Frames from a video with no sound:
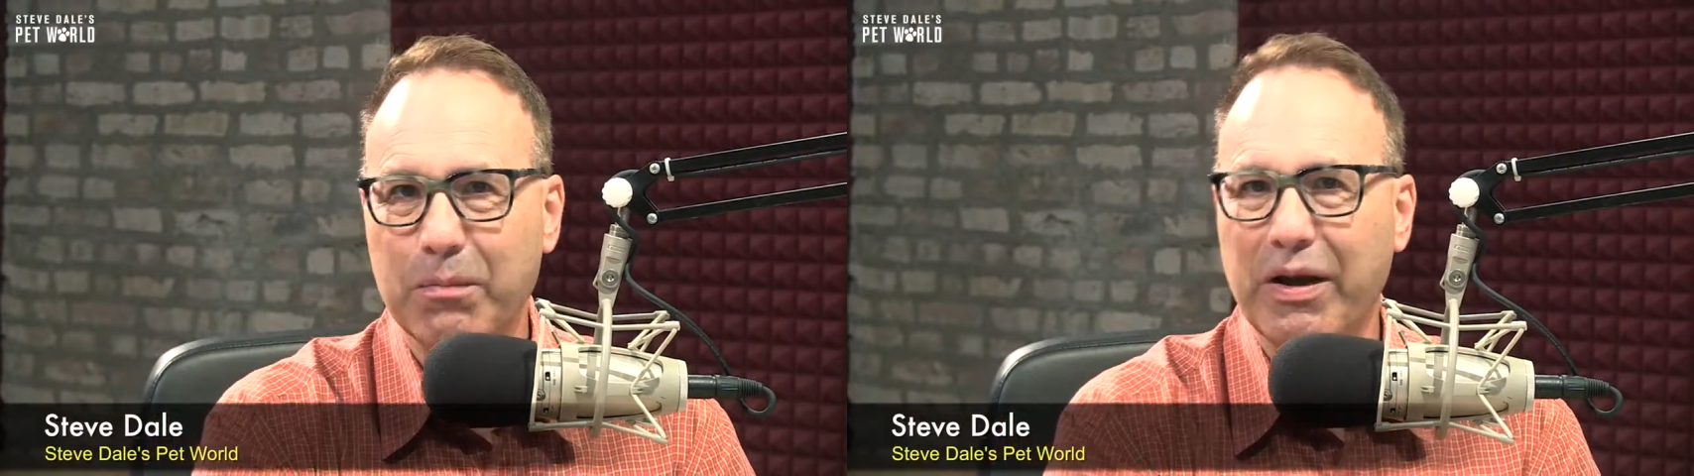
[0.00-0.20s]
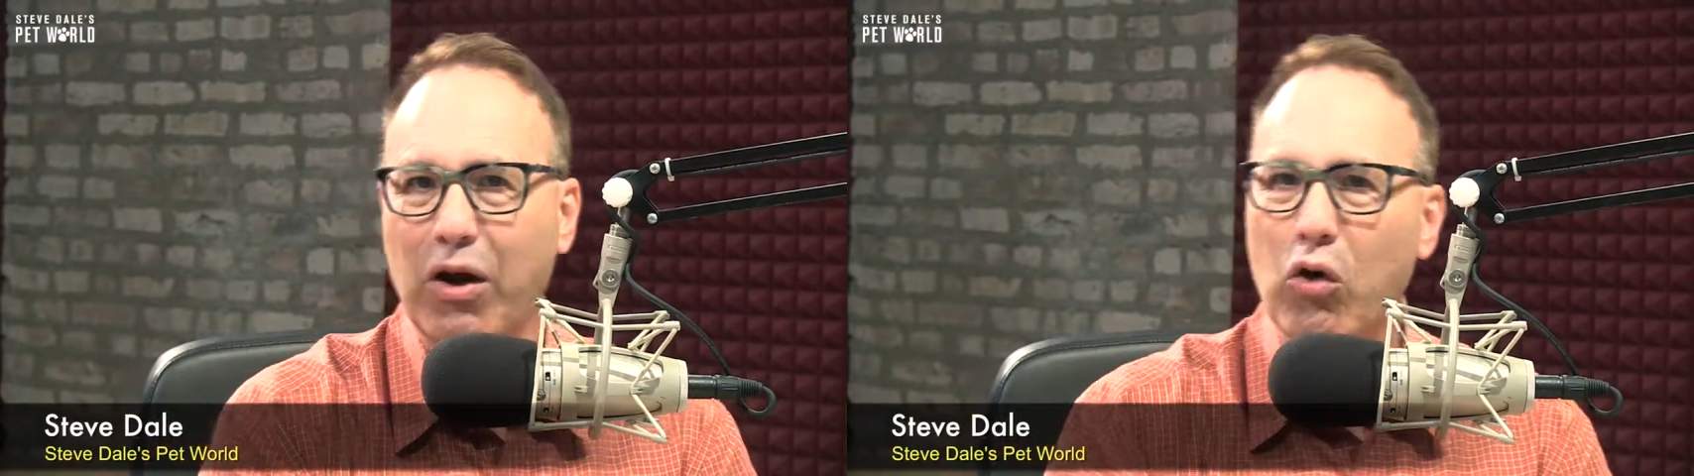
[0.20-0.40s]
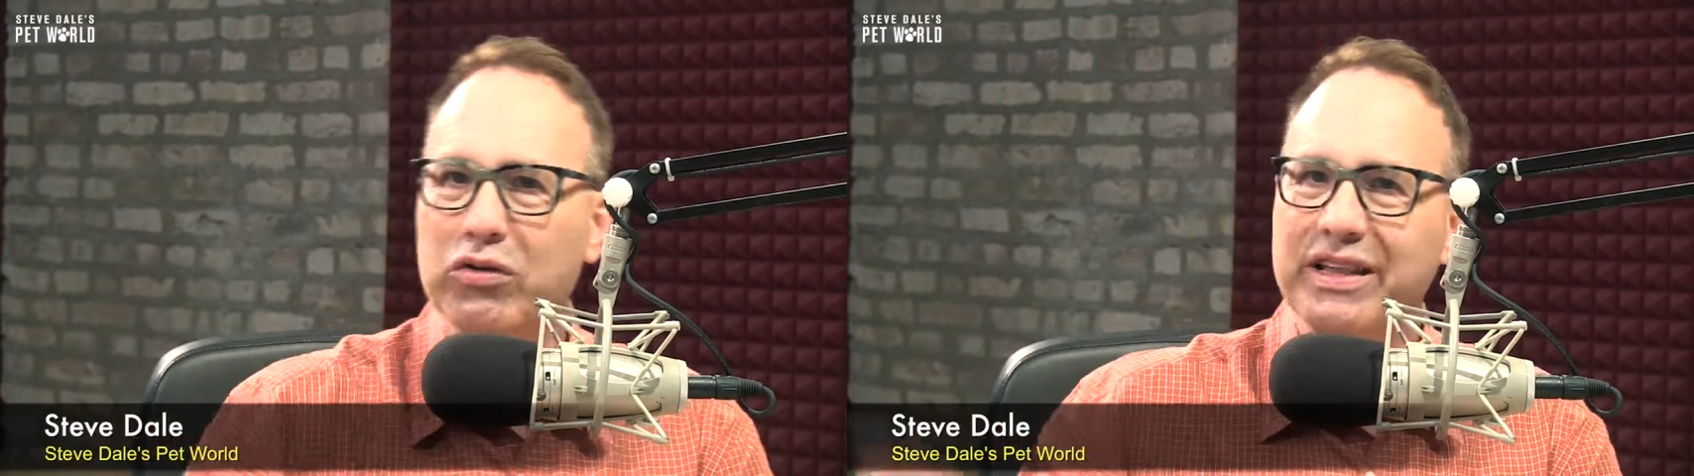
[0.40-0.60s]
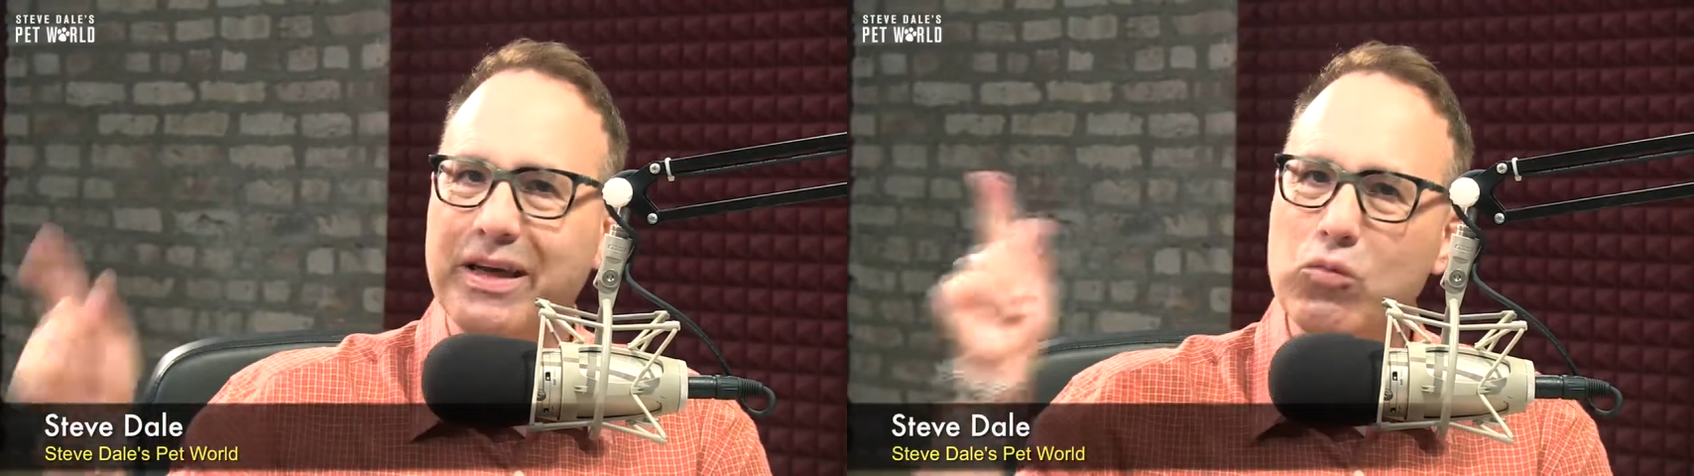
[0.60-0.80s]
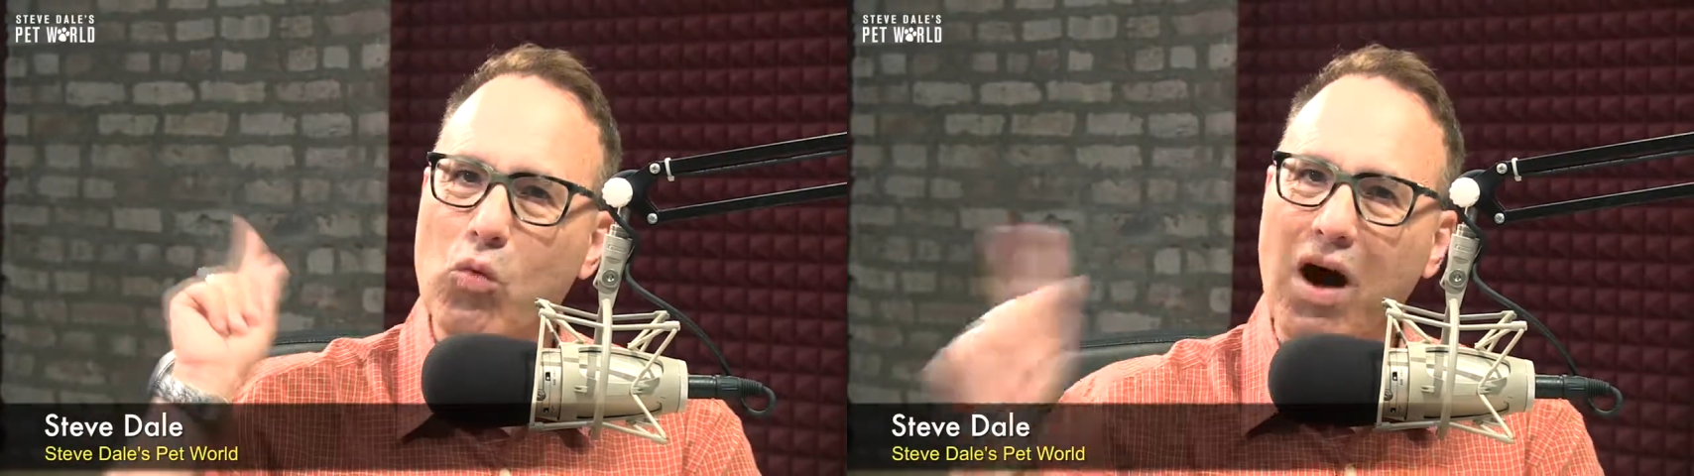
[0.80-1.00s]
but
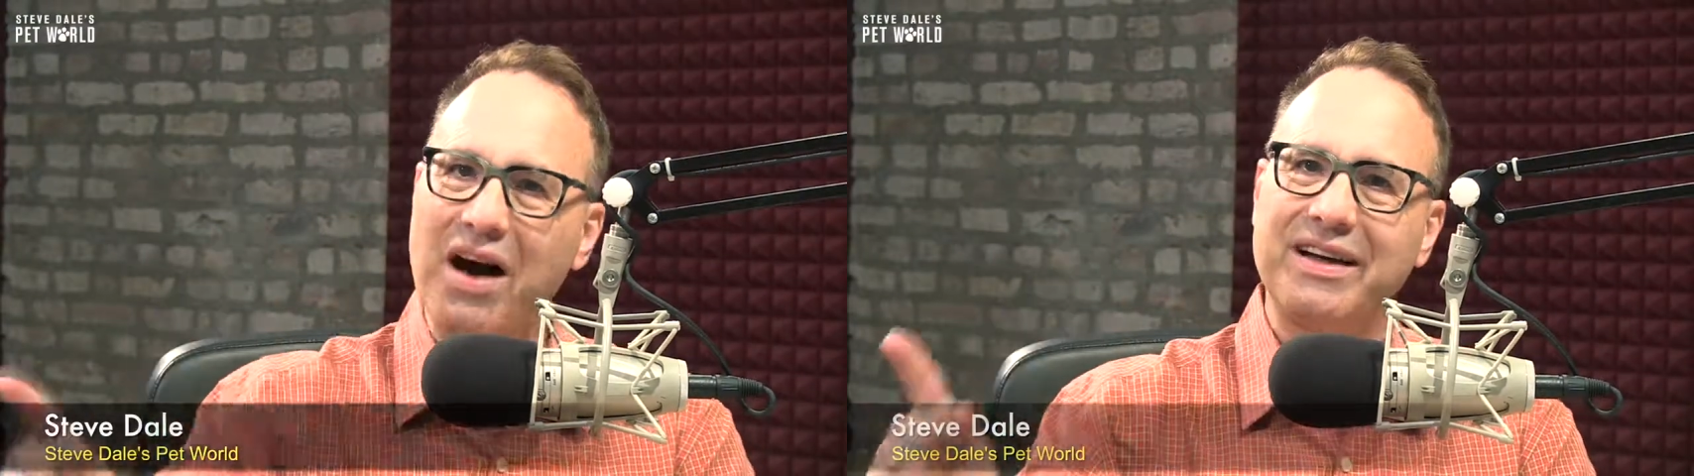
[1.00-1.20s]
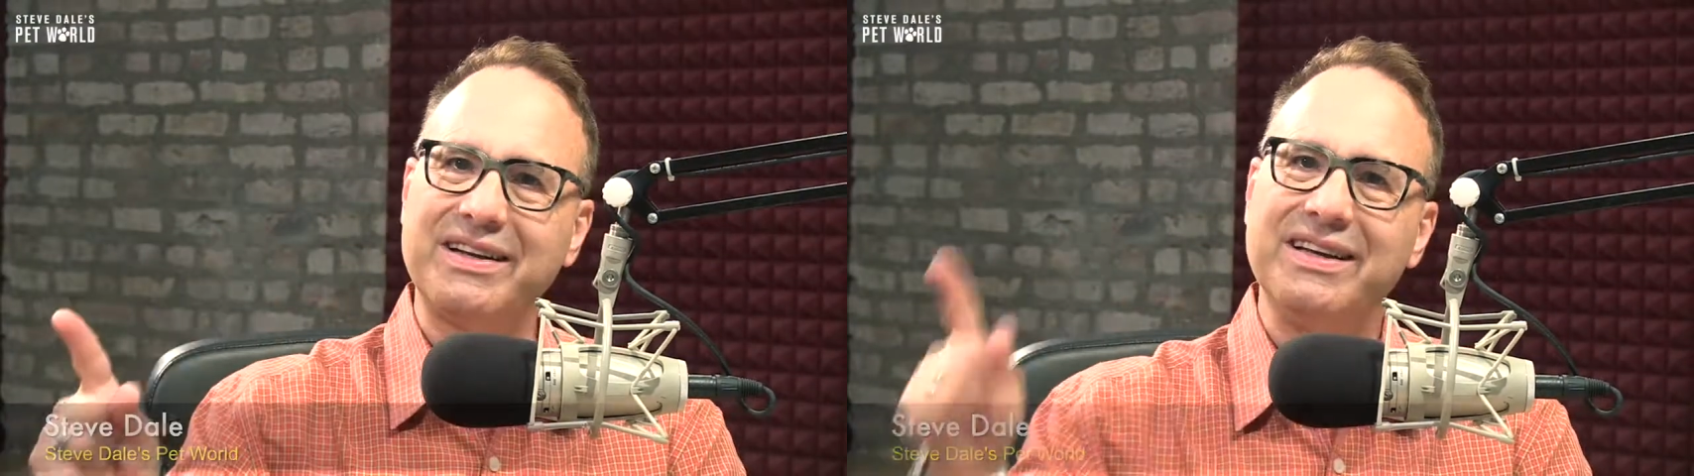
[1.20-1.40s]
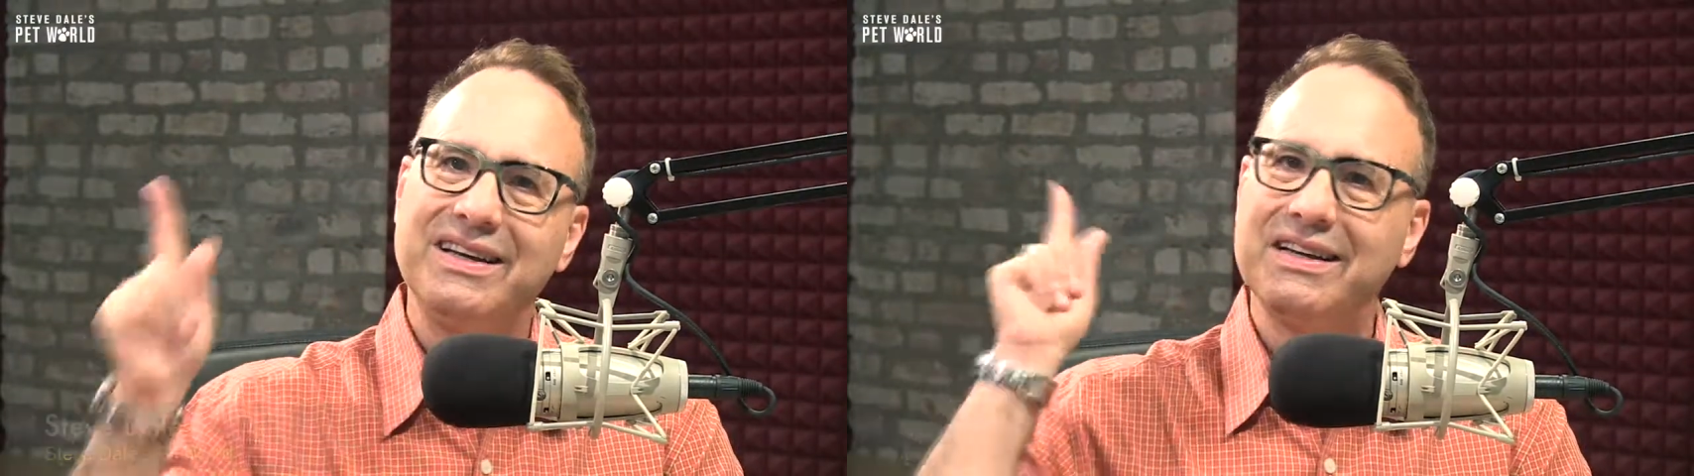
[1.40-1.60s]
only one